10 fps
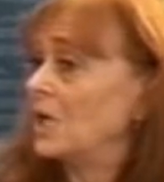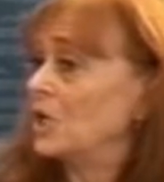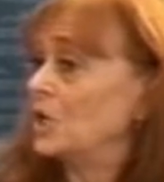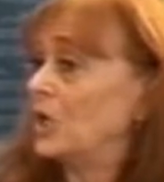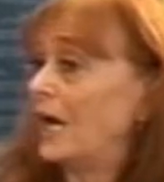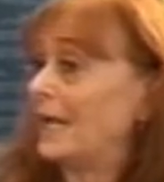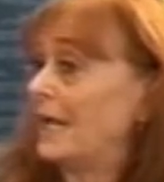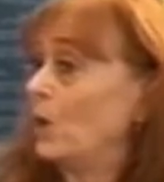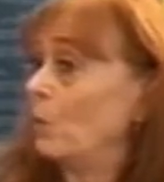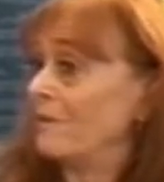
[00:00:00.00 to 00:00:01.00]
"You've got to
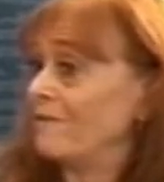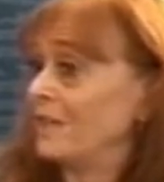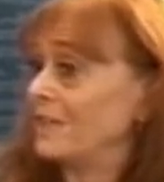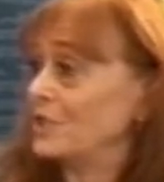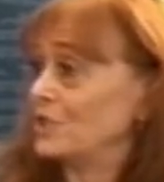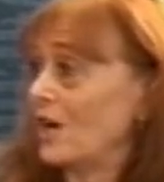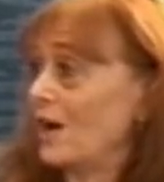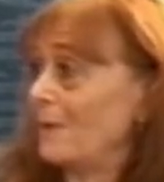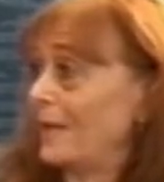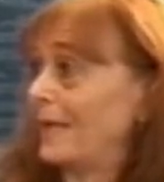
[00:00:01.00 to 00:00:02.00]
help me find a
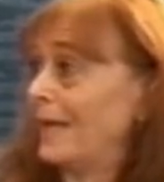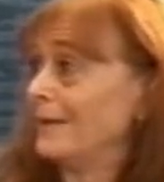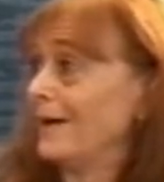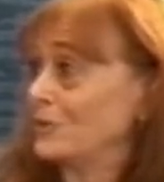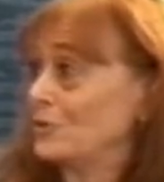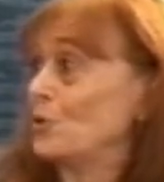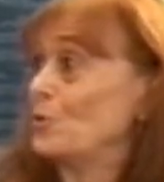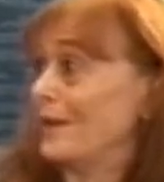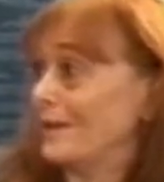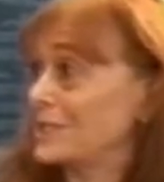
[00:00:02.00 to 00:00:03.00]
job. I cannot do
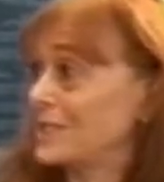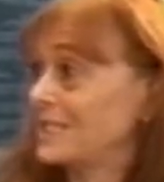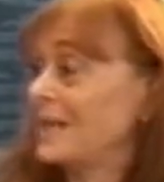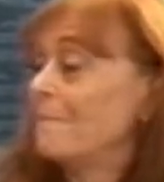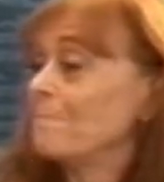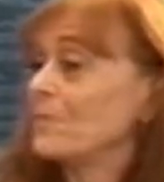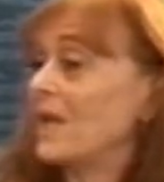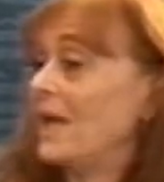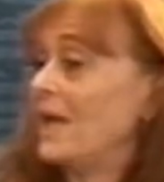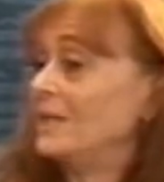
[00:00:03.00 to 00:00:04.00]
this."
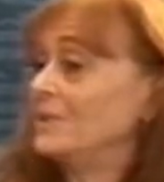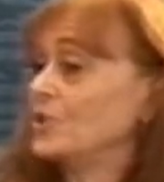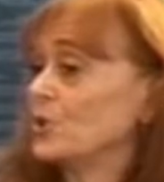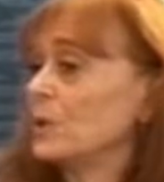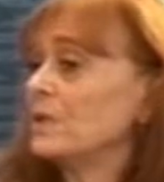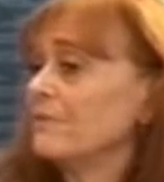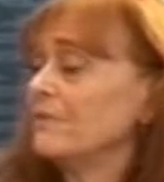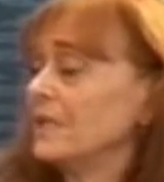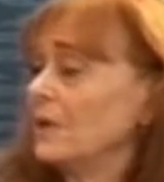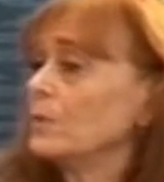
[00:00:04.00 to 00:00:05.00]
And sure enough,
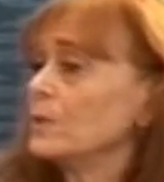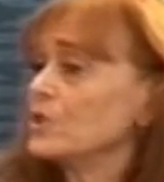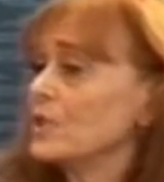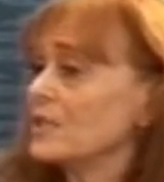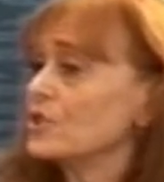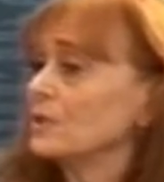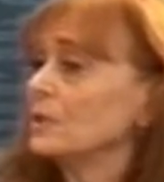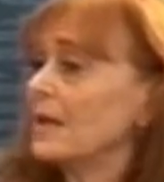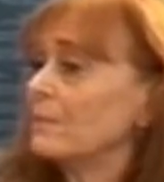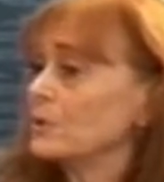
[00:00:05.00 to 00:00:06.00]
the Oak Ridge National
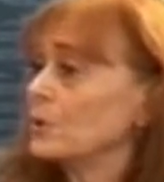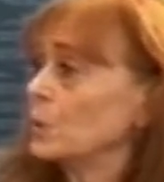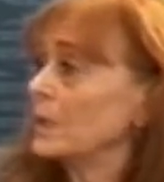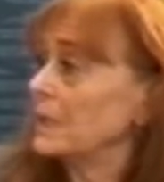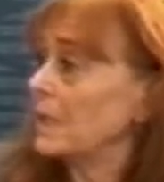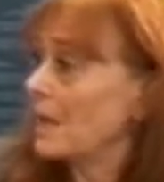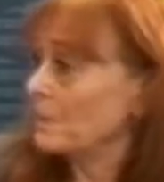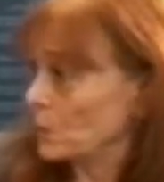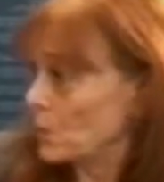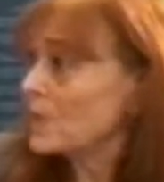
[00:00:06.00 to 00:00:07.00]
Laboratory
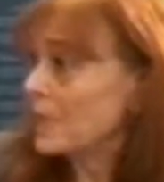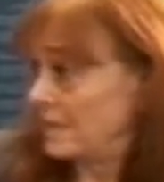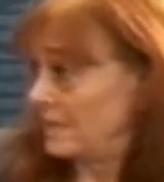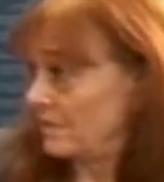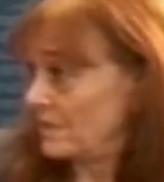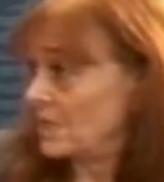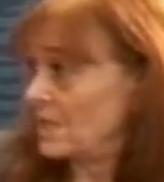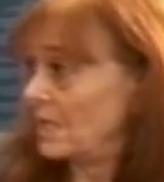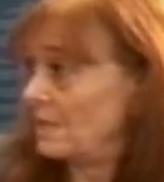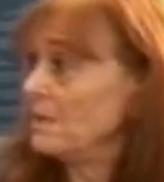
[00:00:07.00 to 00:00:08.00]
librarian at the
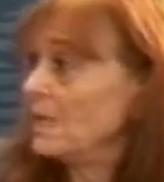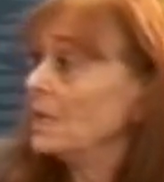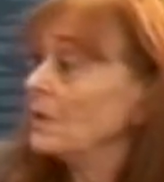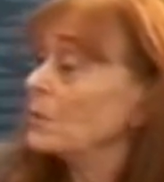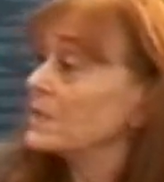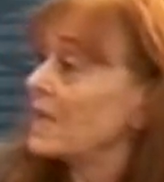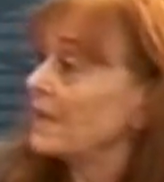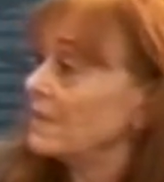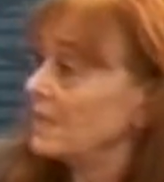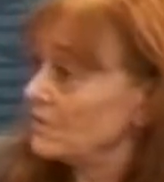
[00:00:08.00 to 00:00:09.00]
time was
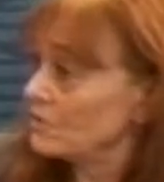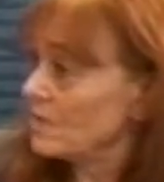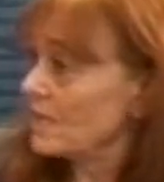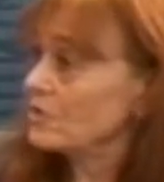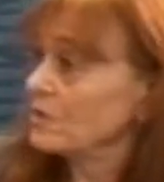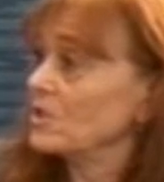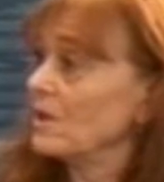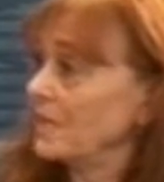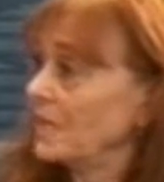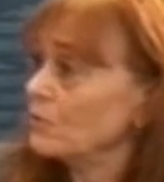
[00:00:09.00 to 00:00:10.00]
at the International
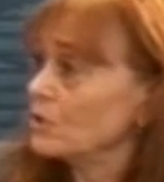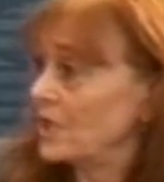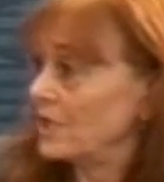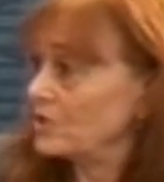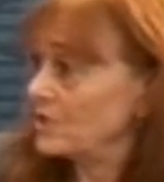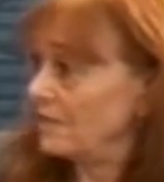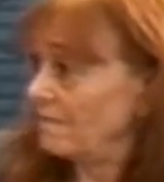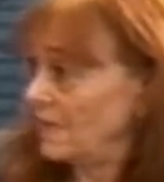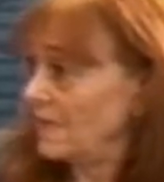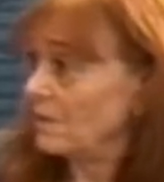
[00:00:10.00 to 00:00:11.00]
Atomic Energy Agency in
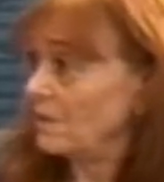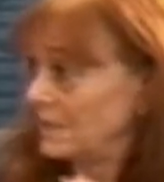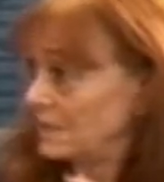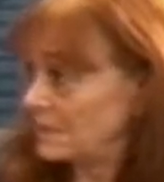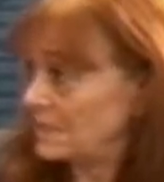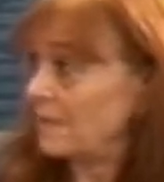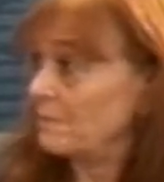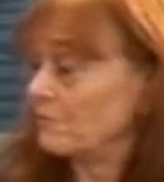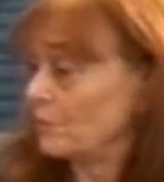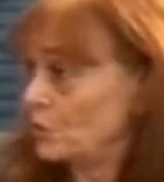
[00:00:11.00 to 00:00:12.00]
Vienna on an
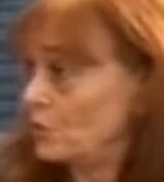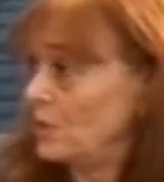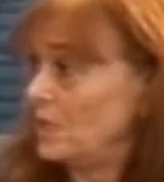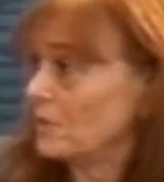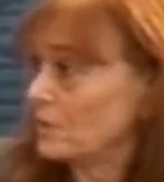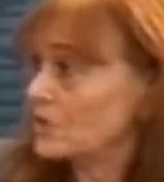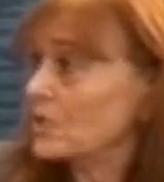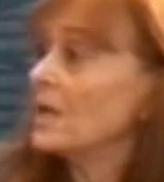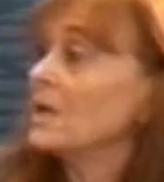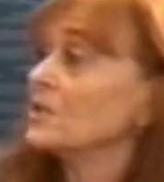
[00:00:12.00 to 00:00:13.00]
assignment for 2 years.
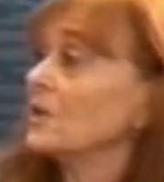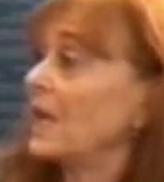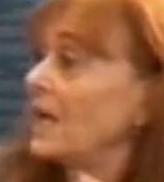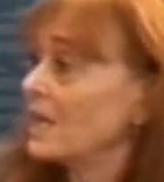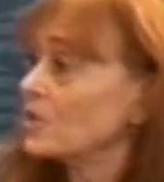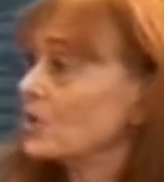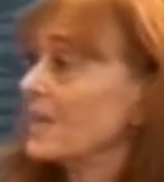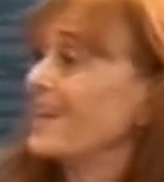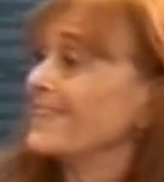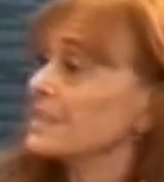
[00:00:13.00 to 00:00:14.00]
So they
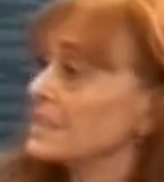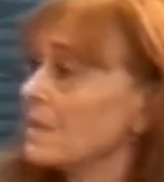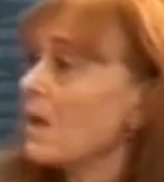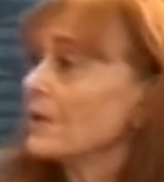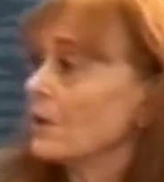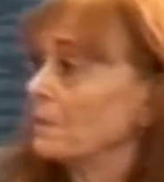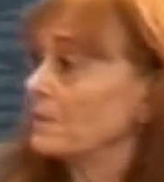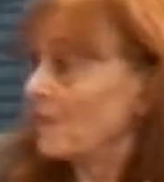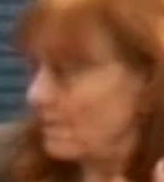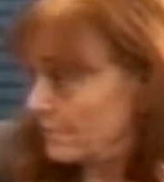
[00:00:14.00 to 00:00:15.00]
actually had a slot
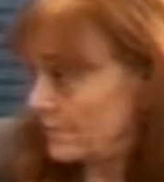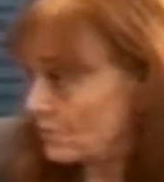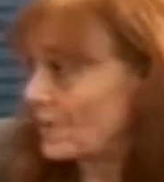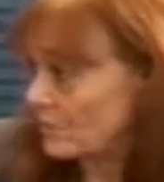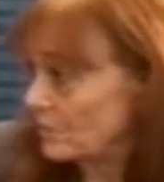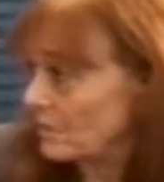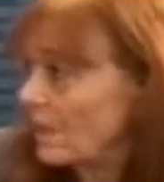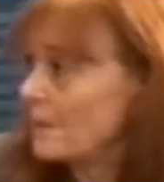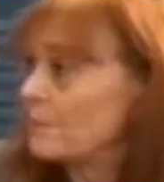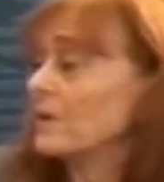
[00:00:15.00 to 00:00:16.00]
open, not for the director of the
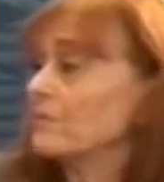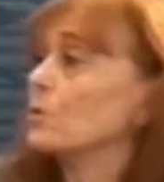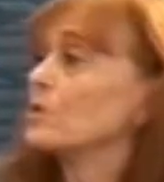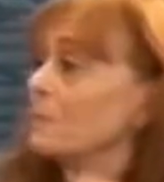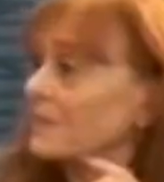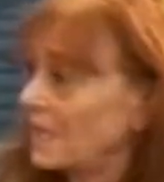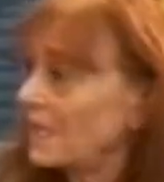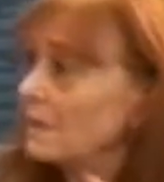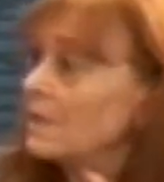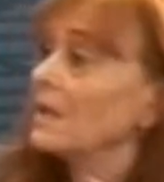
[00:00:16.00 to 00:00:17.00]
library, of course, but they
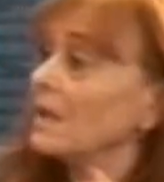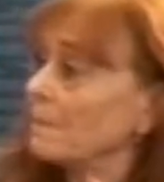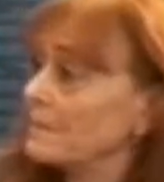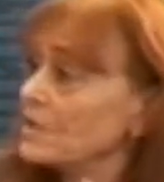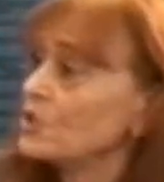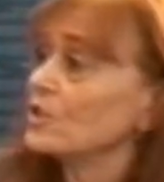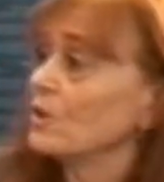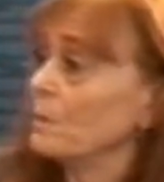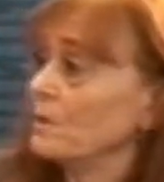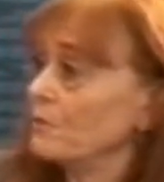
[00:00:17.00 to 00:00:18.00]
had a position
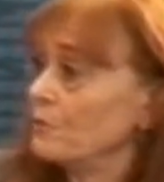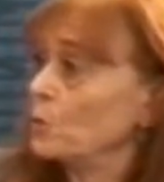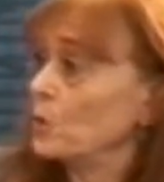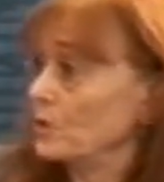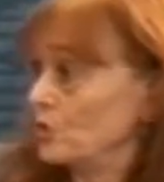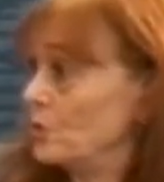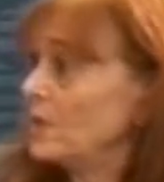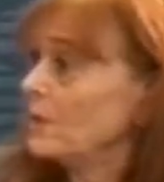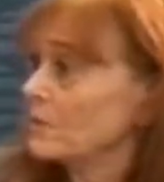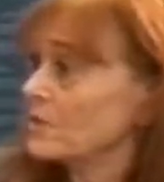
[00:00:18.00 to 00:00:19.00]
open for 2
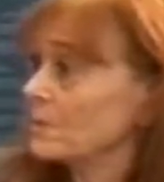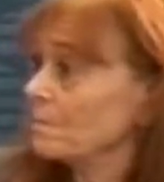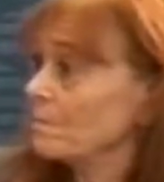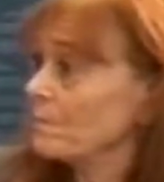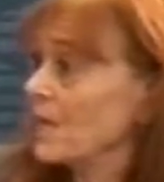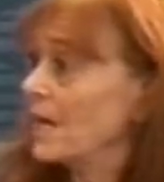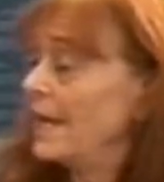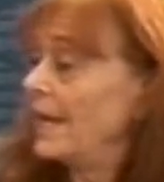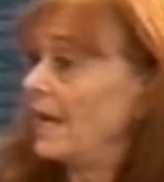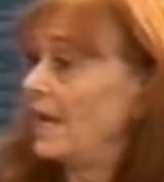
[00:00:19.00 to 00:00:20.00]
years.
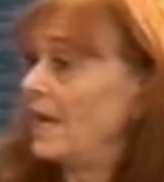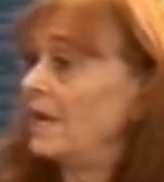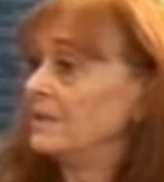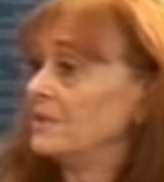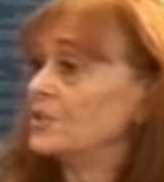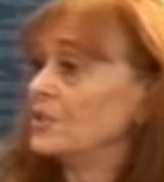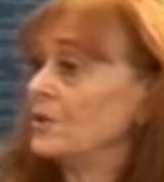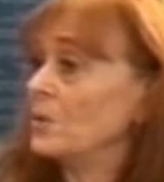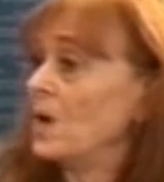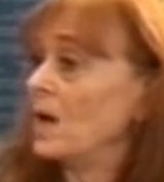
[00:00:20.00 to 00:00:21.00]
And
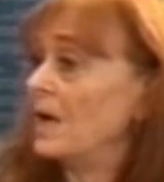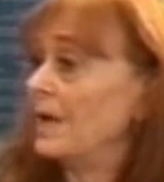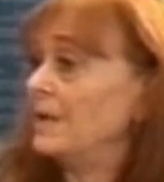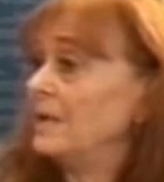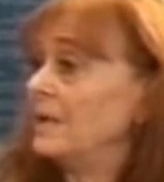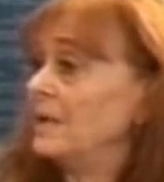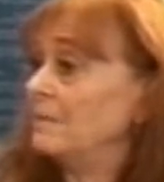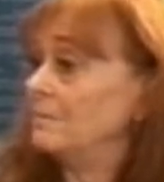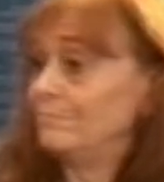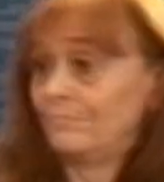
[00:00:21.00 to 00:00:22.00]
so I
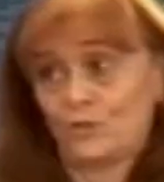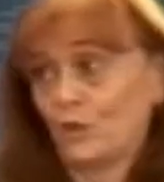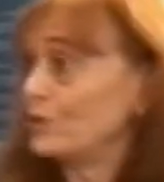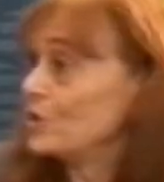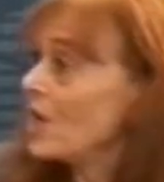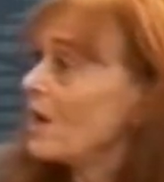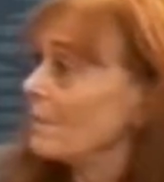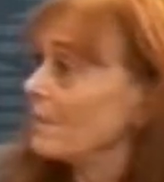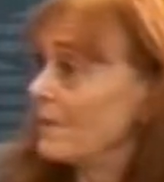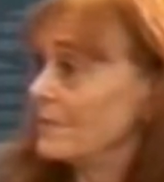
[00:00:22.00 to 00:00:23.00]
took the
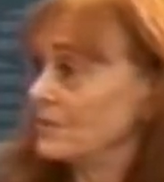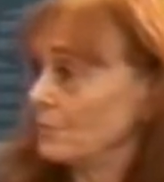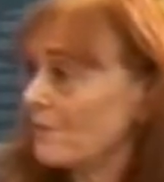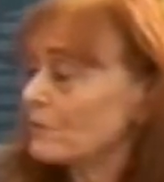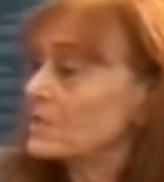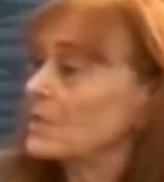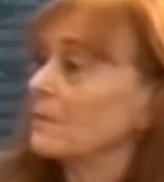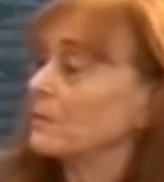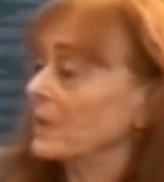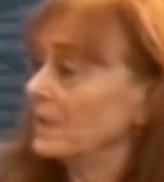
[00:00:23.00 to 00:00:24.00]
job. I was the reference
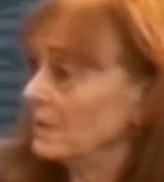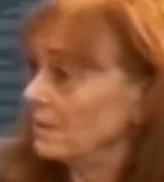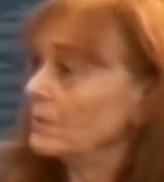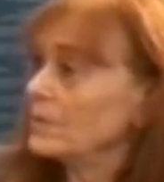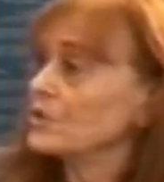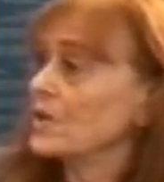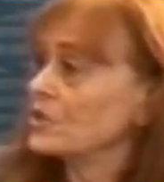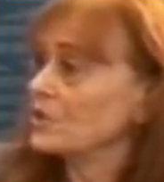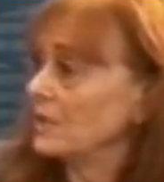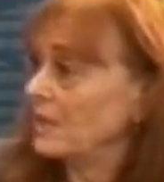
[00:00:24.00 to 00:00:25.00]
librarian at Oak Ridge
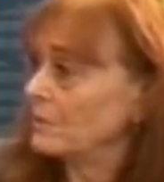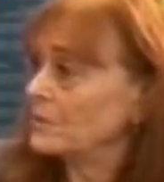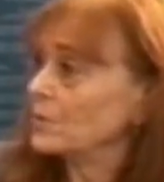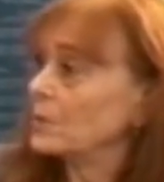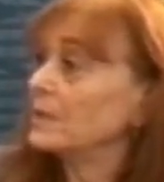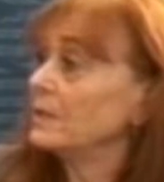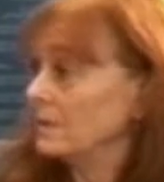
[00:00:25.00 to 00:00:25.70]
National Laboratory,